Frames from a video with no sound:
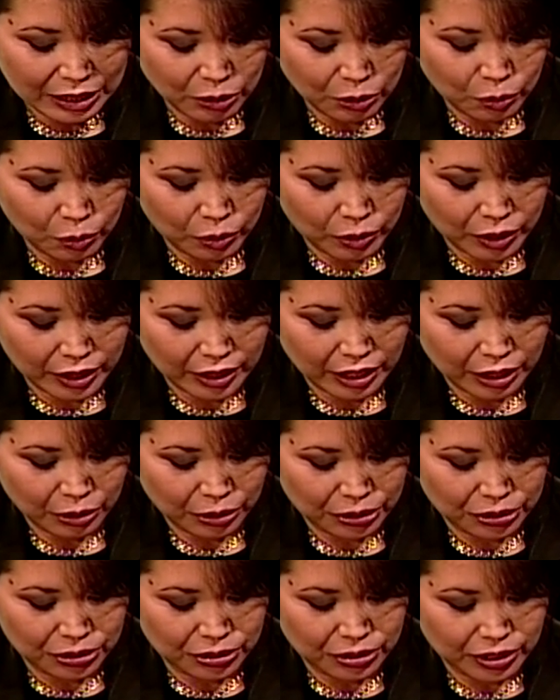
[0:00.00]
one of the
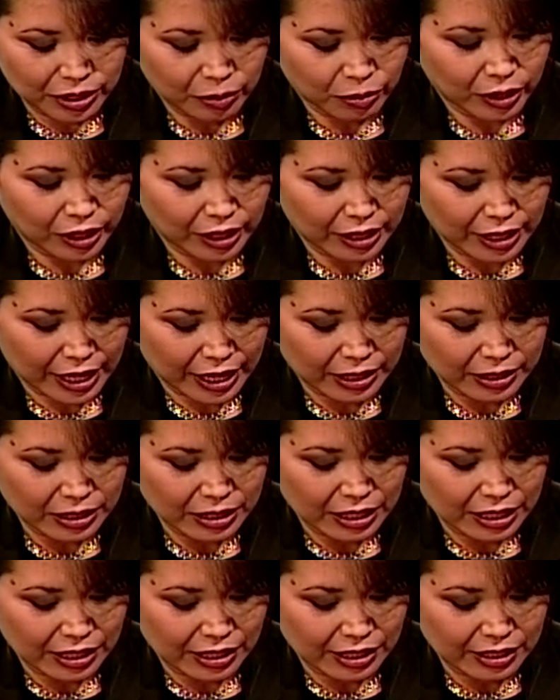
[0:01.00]
questions I want to ask
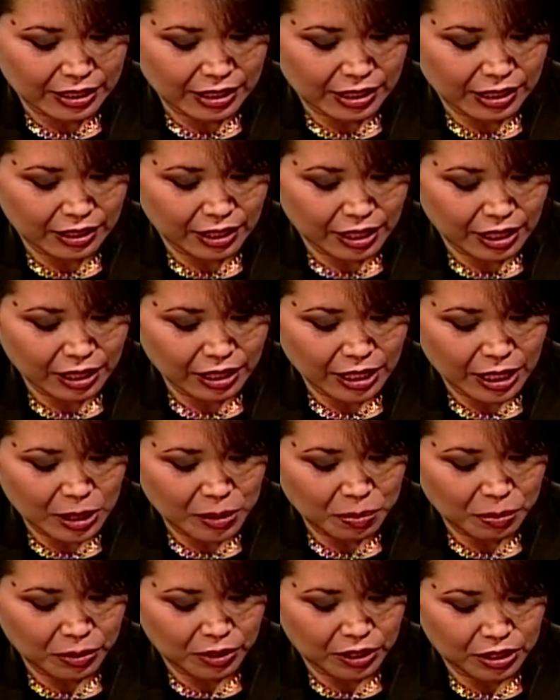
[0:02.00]
is, a lot of
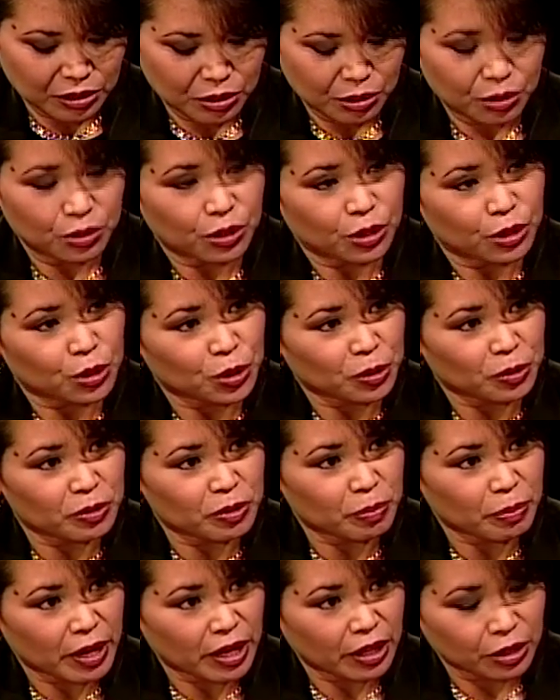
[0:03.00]
companies use the
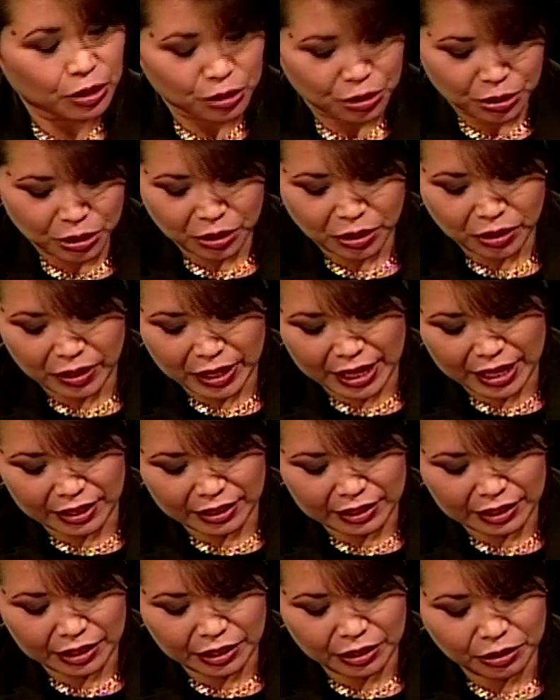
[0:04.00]
terms manager
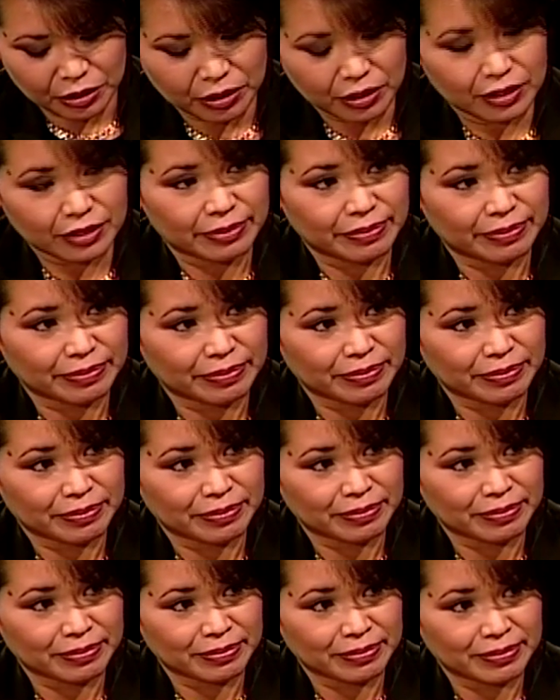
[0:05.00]
and leader
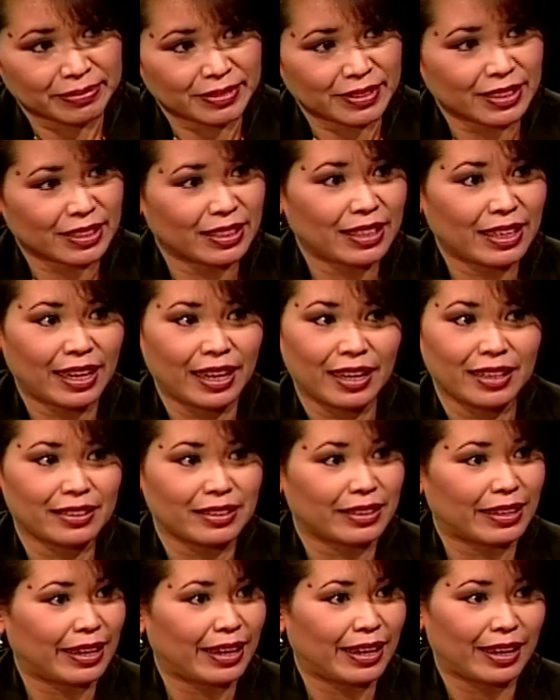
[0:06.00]
hand
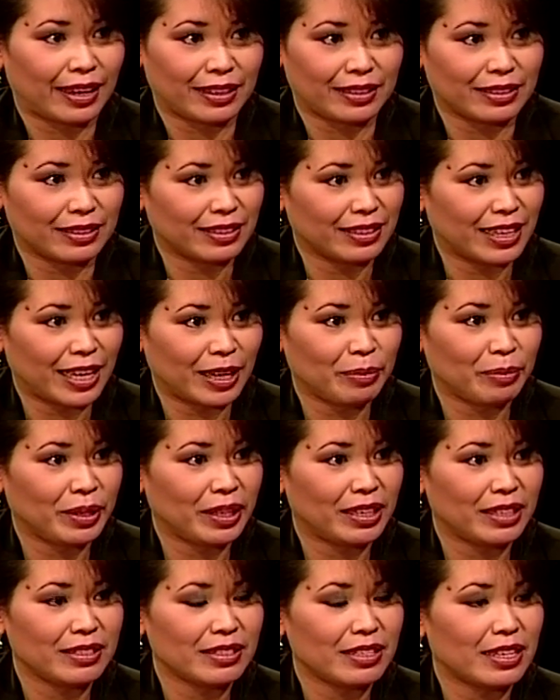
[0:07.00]
in hand. I
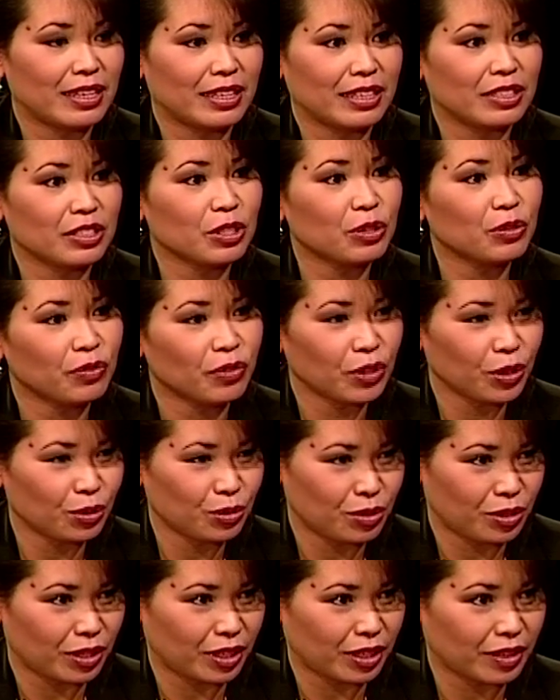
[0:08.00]
mean, it's
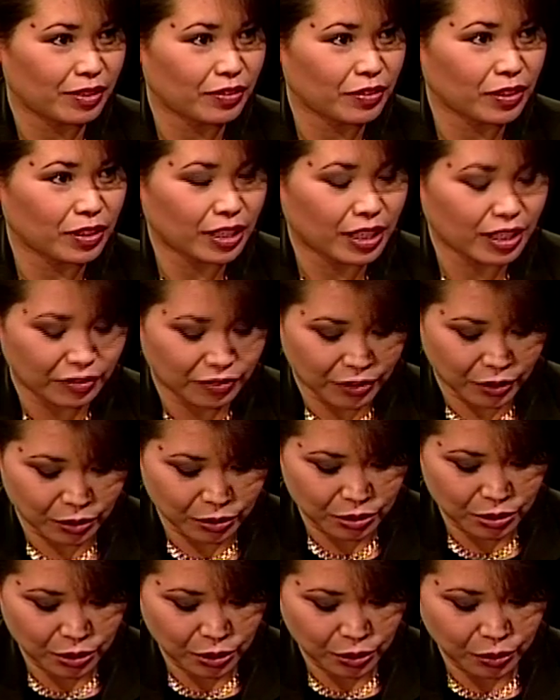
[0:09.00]
confusing for a lot of
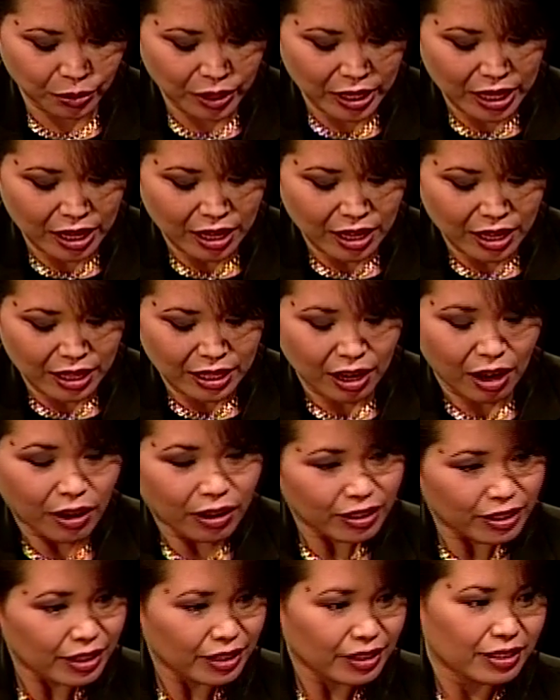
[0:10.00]
folks. So
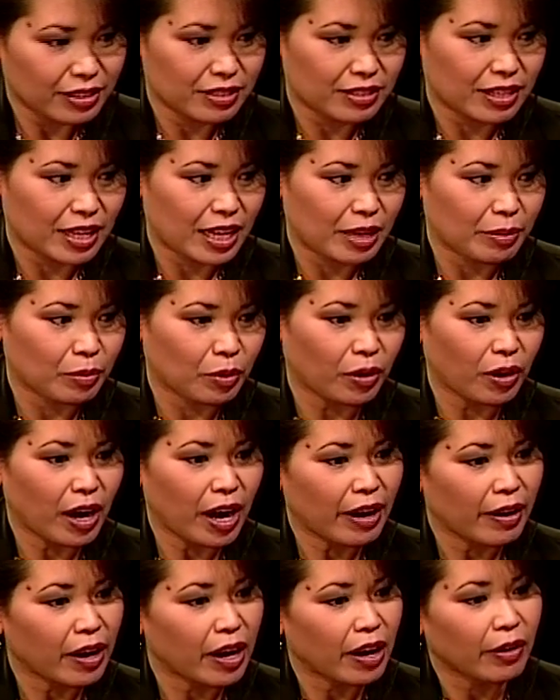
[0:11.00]
are they the same, or
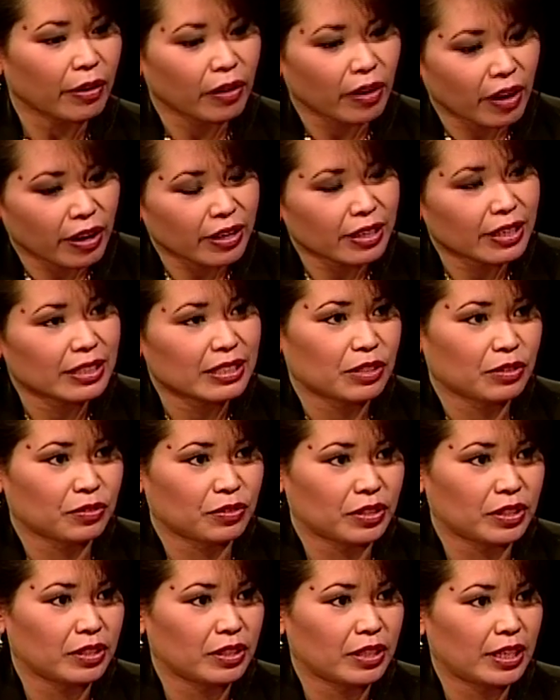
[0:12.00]
are they
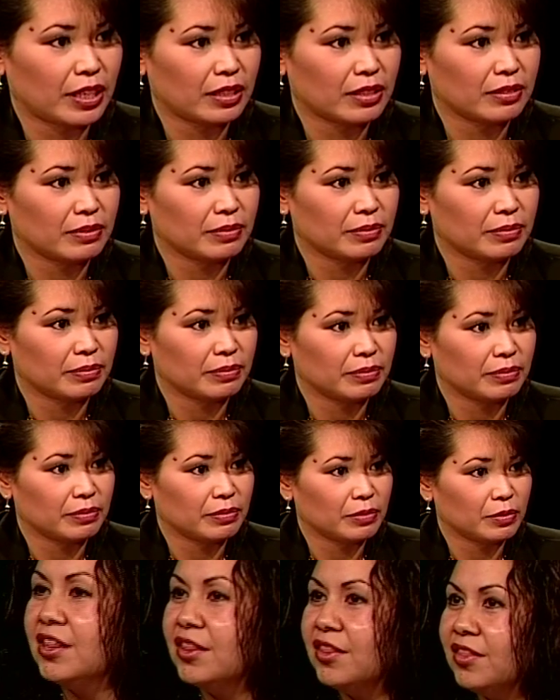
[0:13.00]
different?
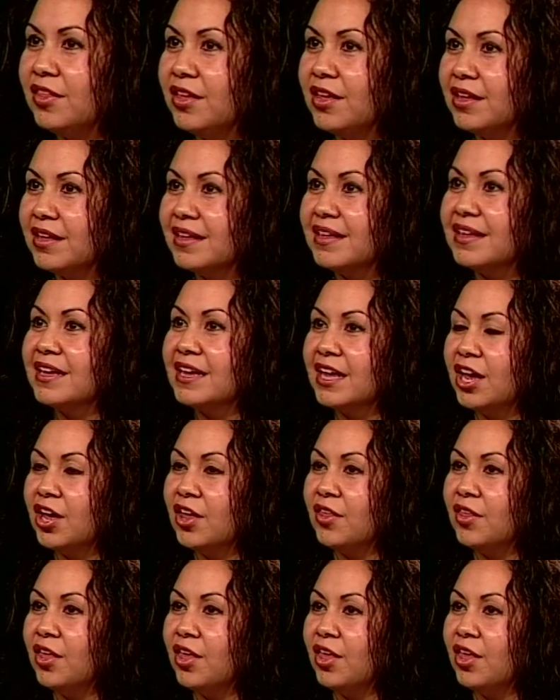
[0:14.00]
What's your definition?